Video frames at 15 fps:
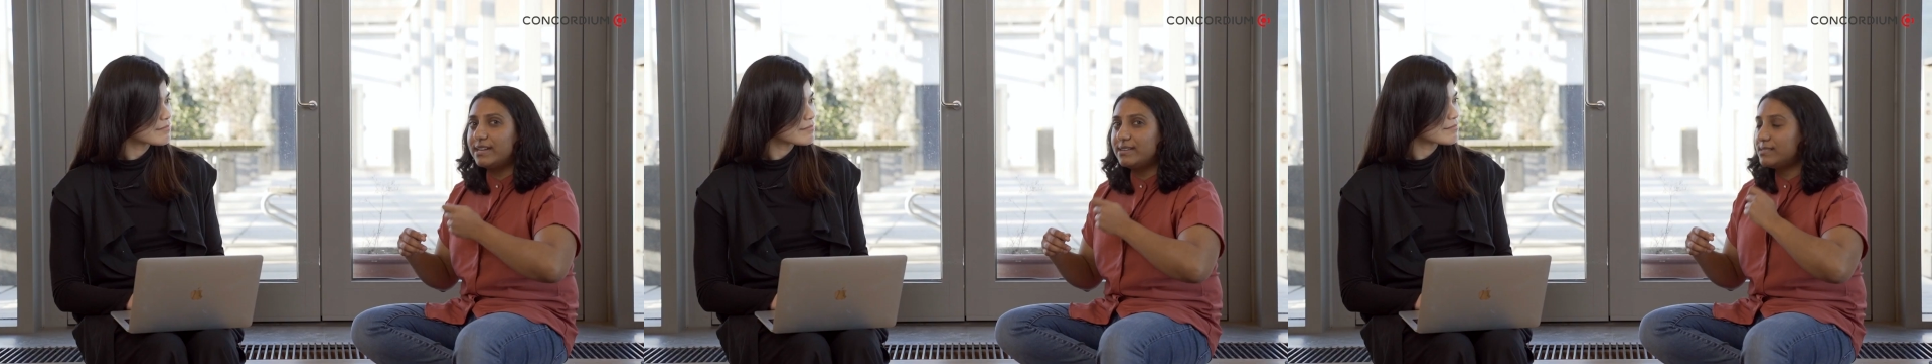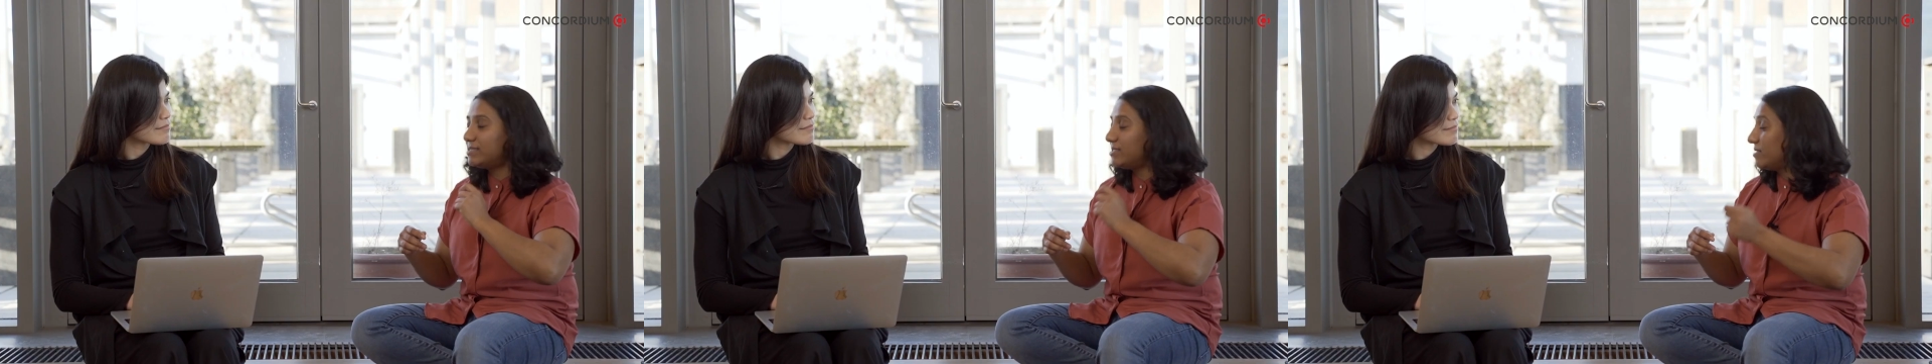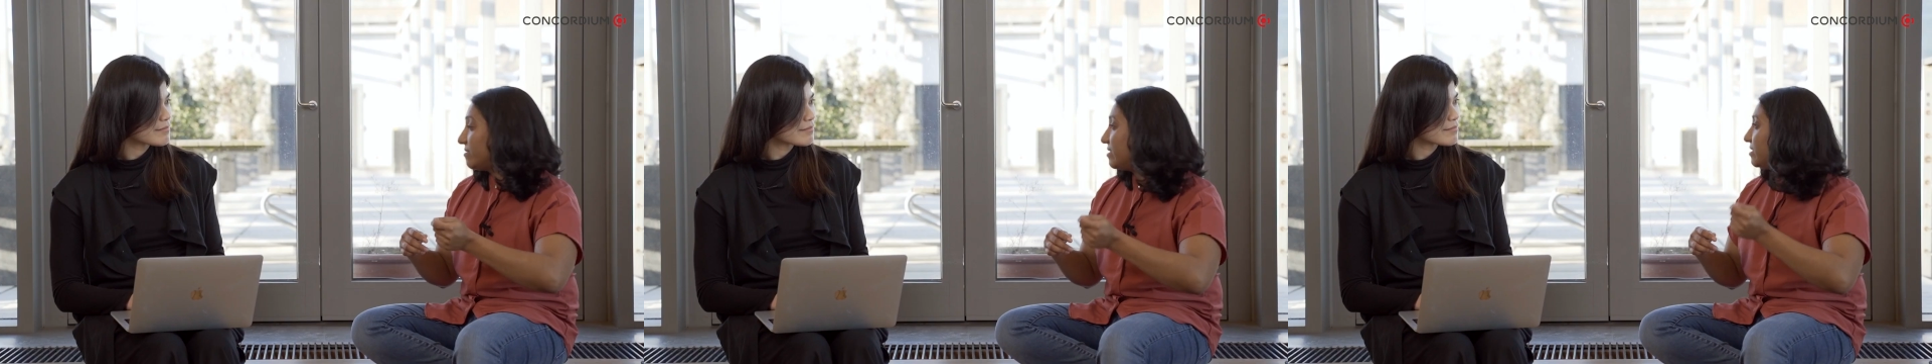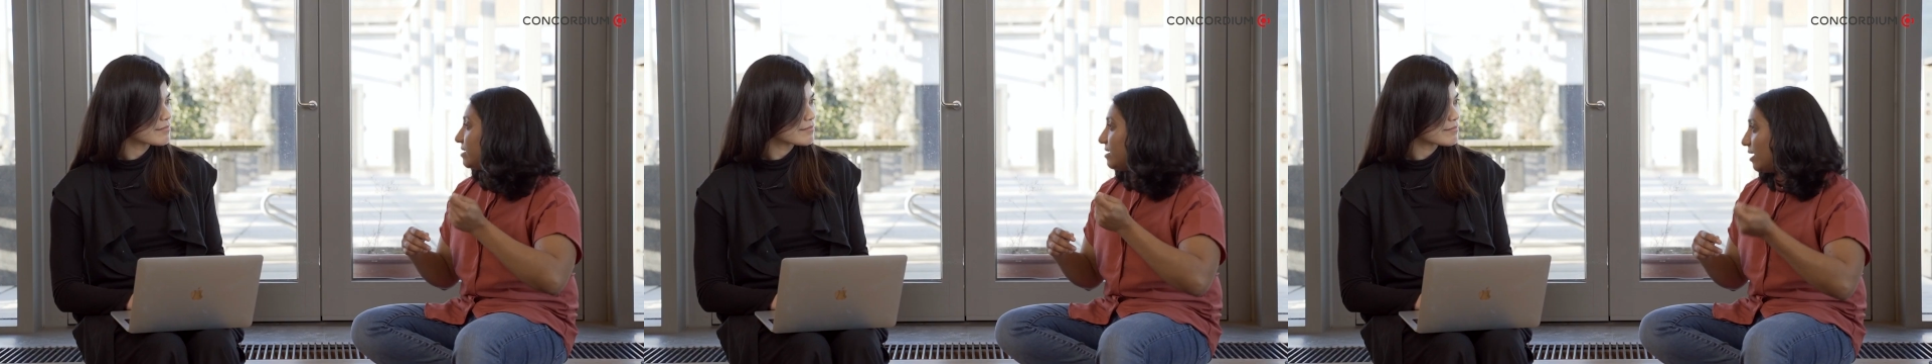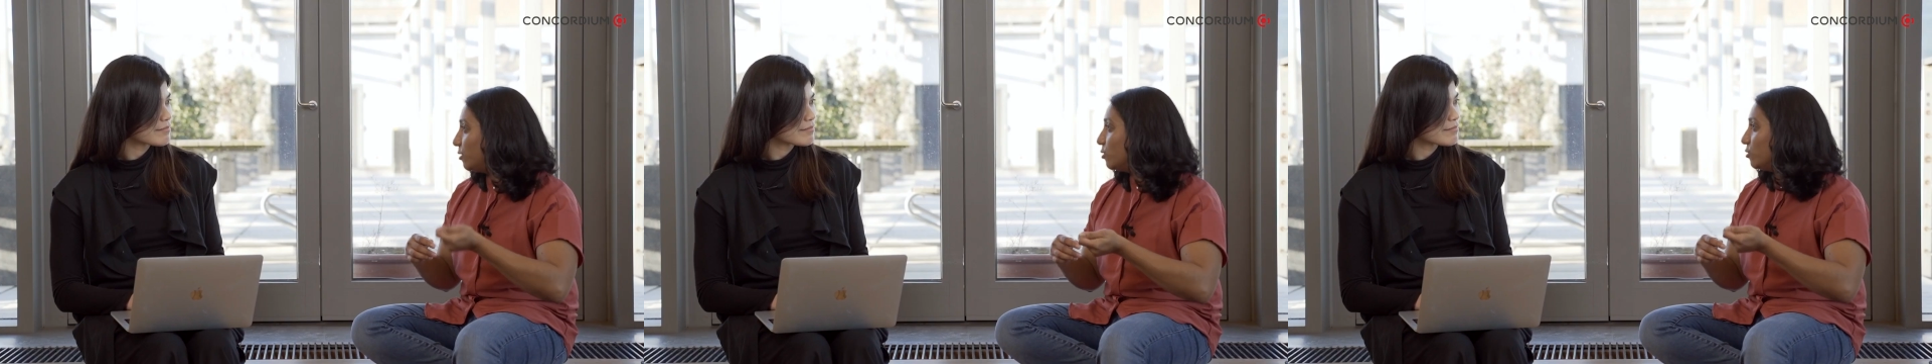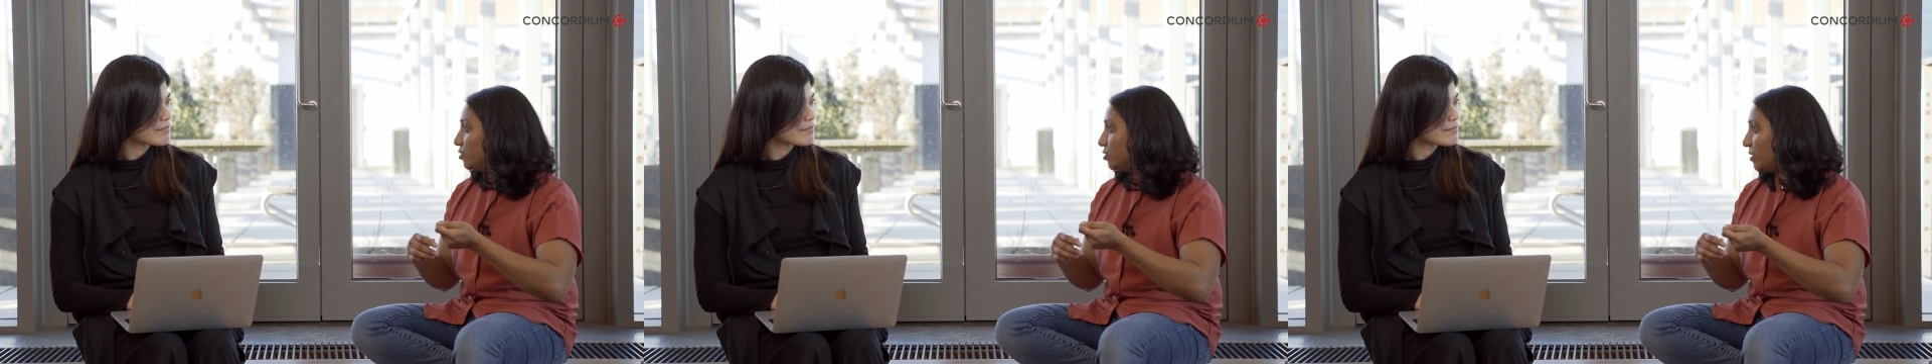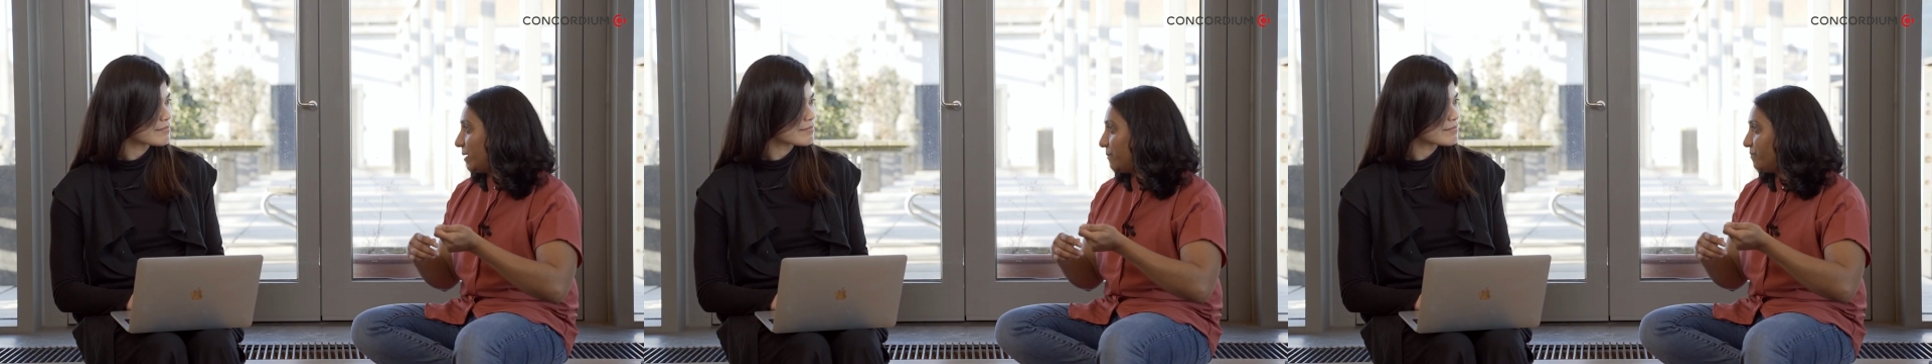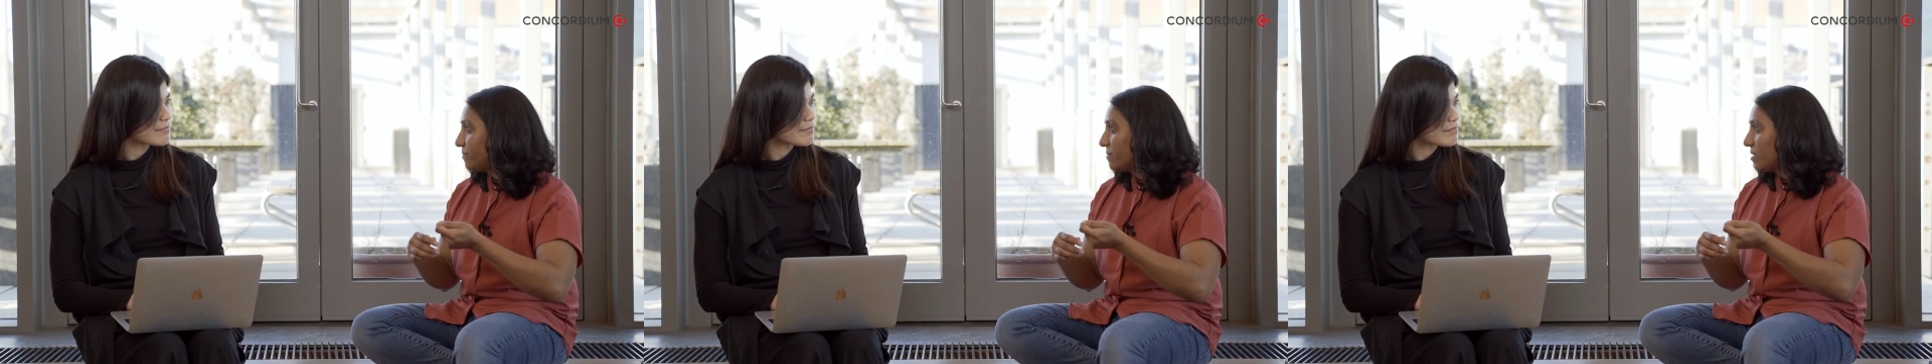that is secret and unknown to
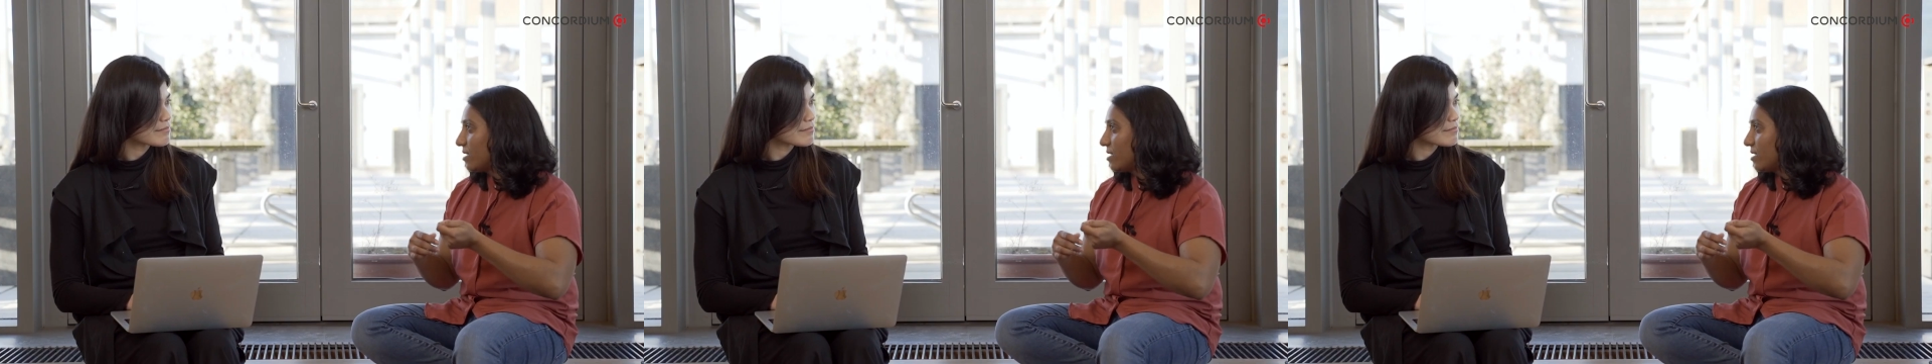him.